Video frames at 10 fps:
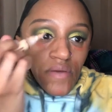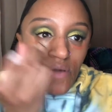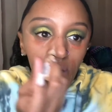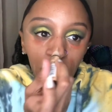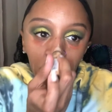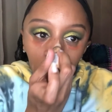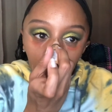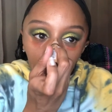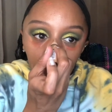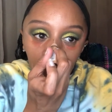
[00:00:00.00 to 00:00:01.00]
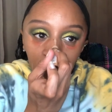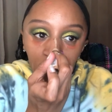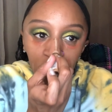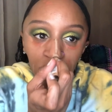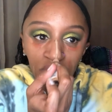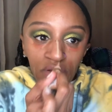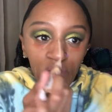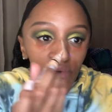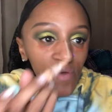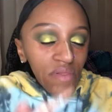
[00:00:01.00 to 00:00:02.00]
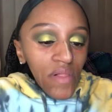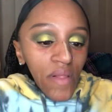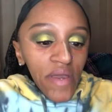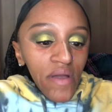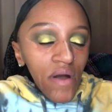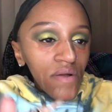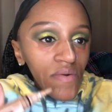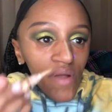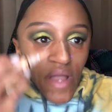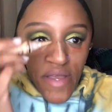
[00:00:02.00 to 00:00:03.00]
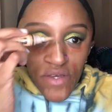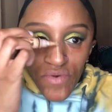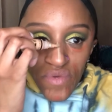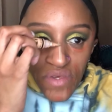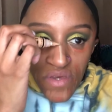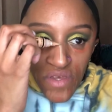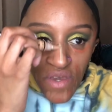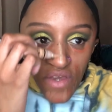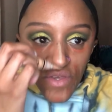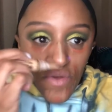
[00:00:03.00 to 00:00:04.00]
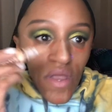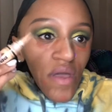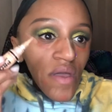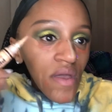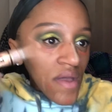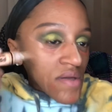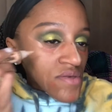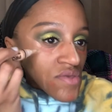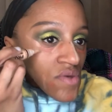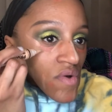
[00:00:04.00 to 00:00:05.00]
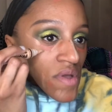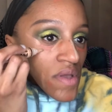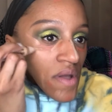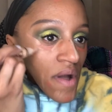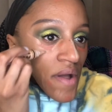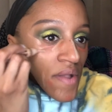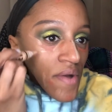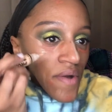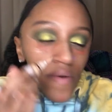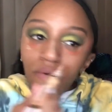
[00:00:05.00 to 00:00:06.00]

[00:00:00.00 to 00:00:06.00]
I want to go on just a little bit of the light color one. I used this yesterday, so it kind of